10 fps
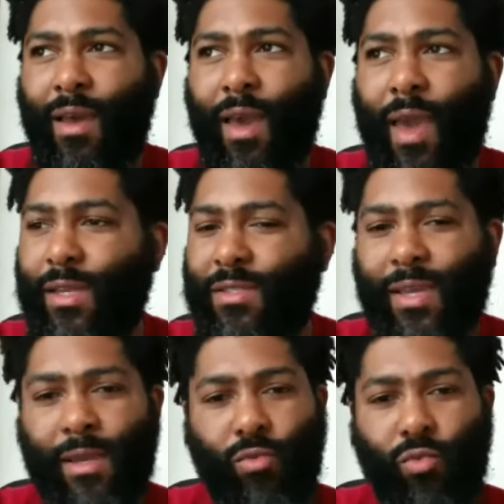and he
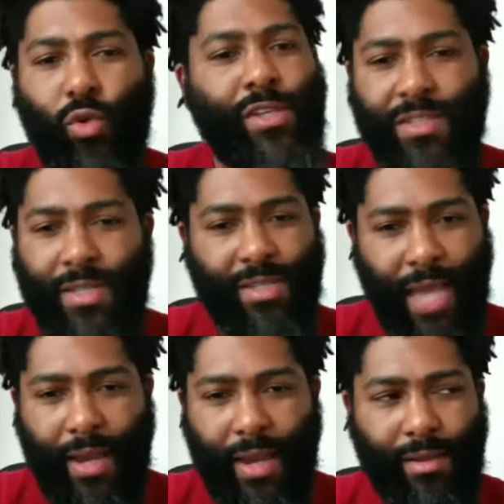said, we just
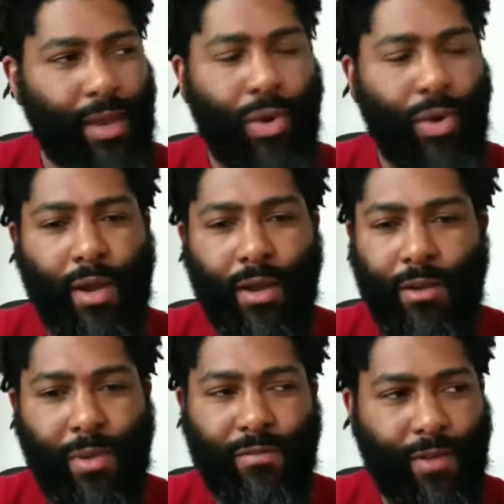decided that we were going to
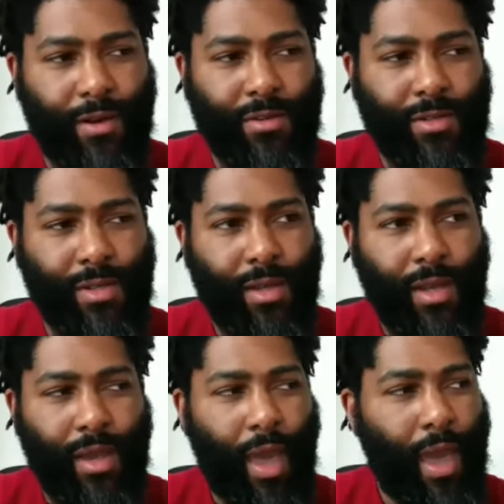be diverse,
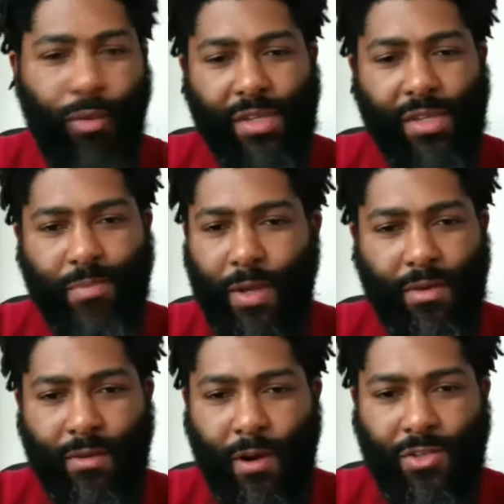and we just built a
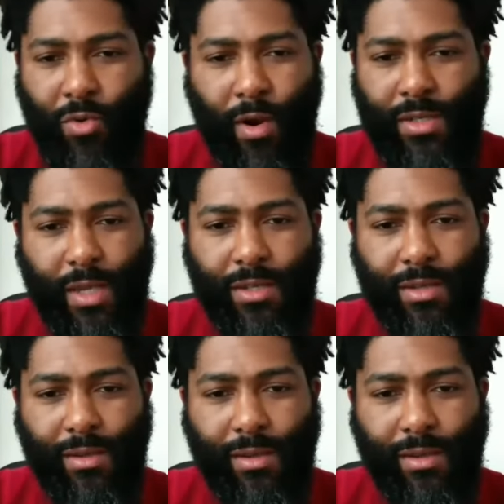diverse organization.